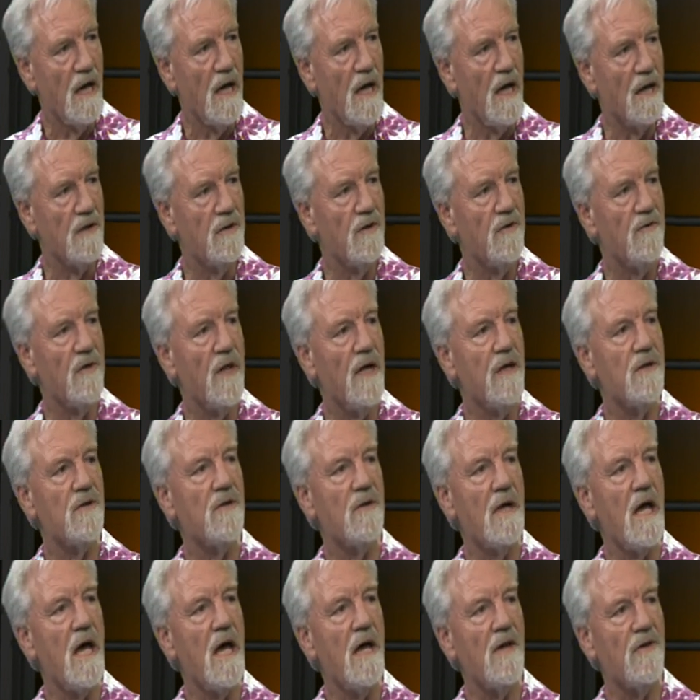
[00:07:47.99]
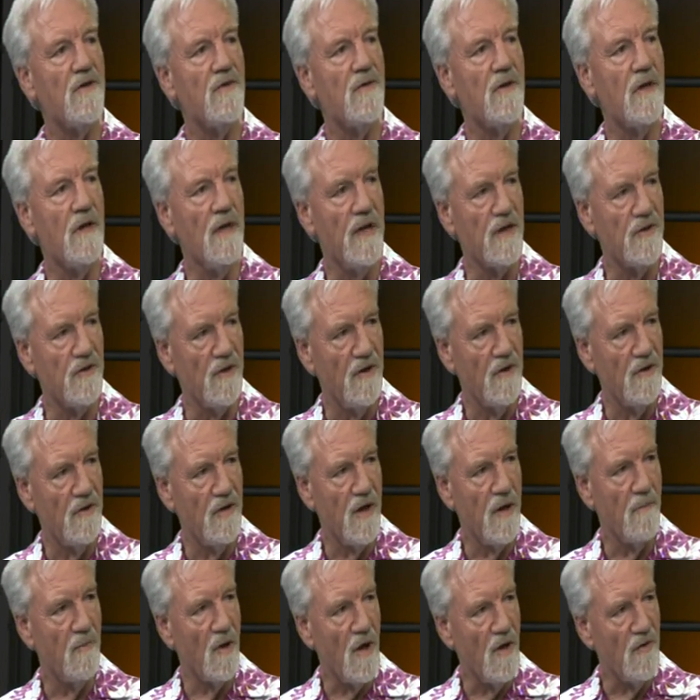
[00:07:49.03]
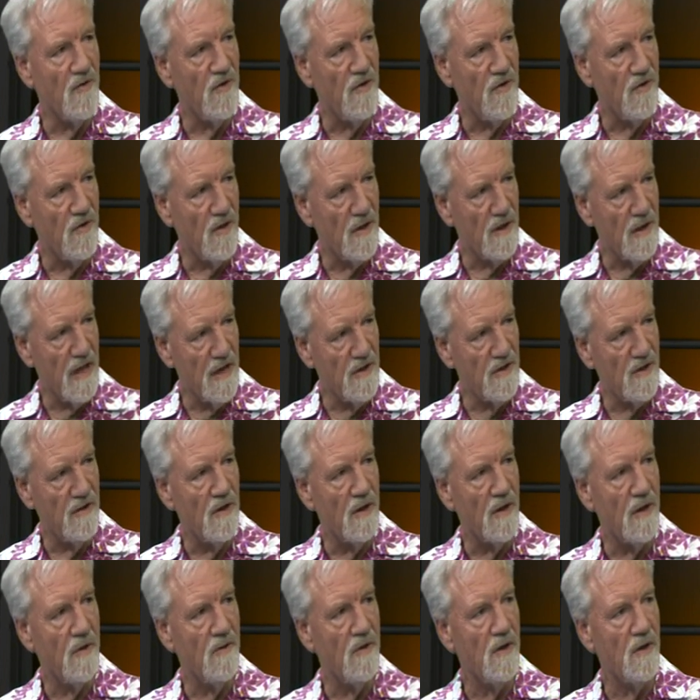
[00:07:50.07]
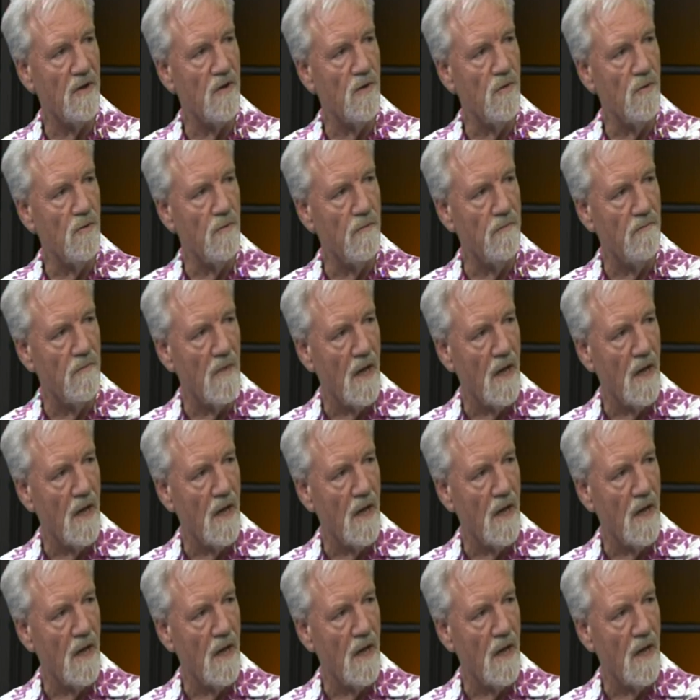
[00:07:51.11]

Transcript: under that last elected uh, process that led to the, the coup.